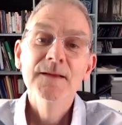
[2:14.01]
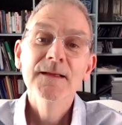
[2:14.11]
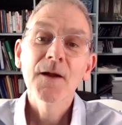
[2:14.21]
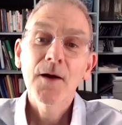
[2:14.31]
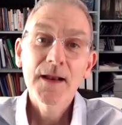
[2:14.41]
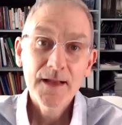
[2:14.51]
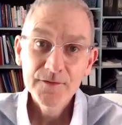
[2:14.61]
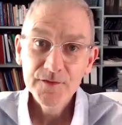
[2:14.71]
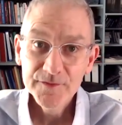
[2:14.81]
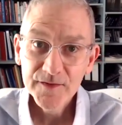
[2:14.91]
And
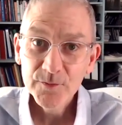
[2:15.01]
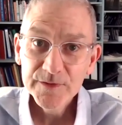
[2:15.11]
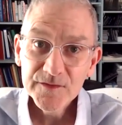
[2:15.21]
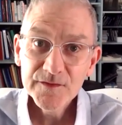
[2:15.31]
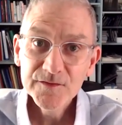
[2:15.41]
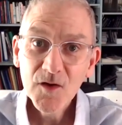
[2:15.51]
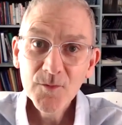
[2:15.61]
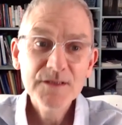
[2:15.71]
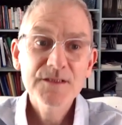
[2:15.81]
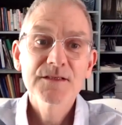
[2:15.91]
as I said, we see so
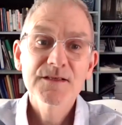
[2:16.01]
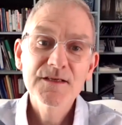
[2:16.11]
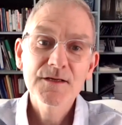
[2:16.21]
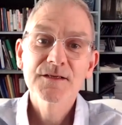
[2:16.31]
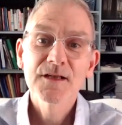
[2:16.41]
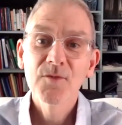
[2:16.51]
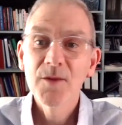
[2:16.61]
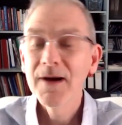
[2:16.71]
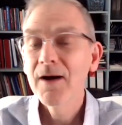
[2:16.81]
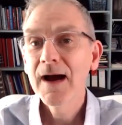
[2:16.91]
much discussion, don't we,
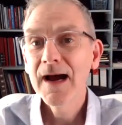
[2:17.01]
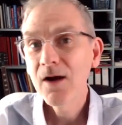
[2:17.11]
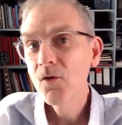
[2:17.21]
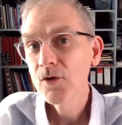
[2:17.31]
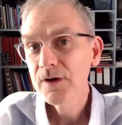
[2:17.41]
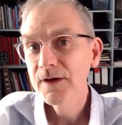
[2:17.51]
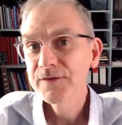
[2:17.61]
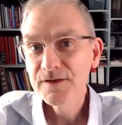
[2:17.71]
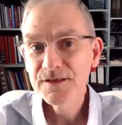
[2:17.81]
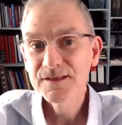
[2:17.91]
about how
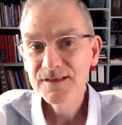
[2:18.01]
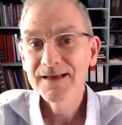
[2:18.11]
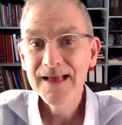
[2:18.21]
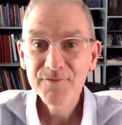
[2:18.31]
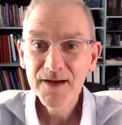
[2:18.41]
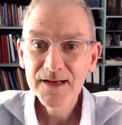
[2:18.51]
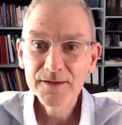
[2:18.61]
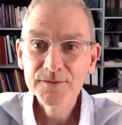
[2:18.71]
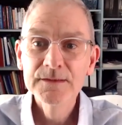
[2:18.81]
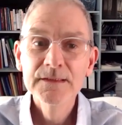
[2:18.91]
organizations could get value.